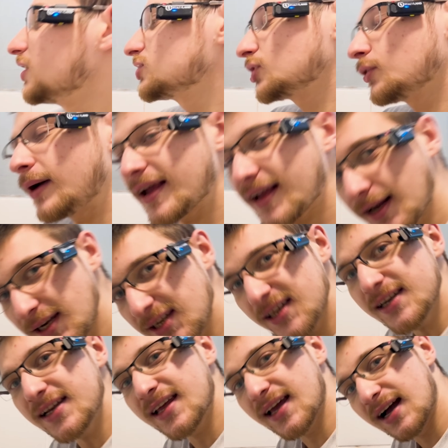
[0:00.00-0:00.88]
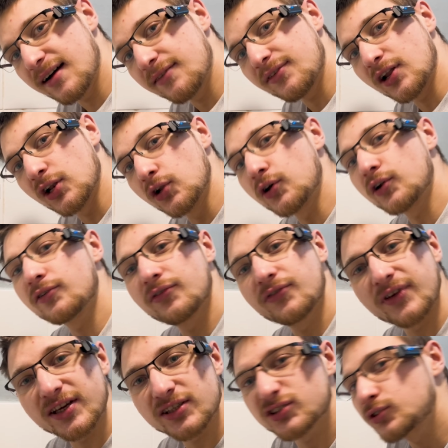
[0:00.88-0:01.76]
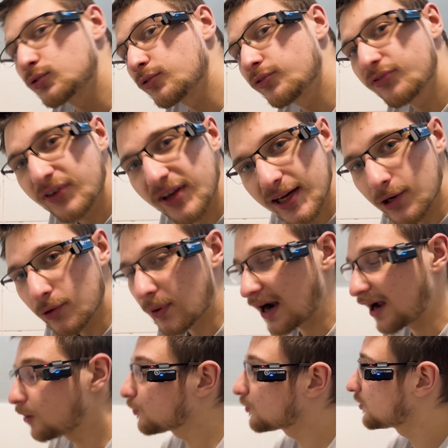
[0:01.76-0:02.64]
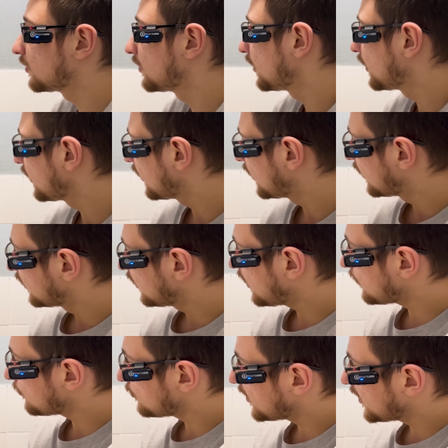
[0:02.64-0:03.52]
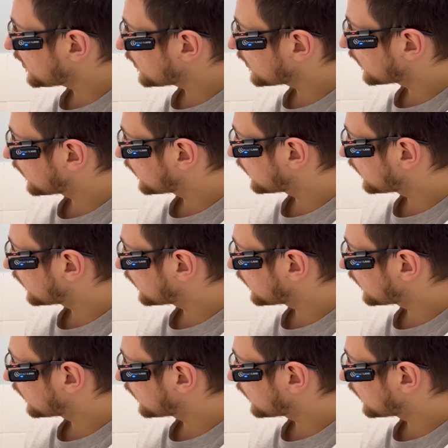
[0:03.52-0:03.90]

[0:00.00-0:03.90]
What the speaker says: so I clearly have a lot of things to figure out. Let me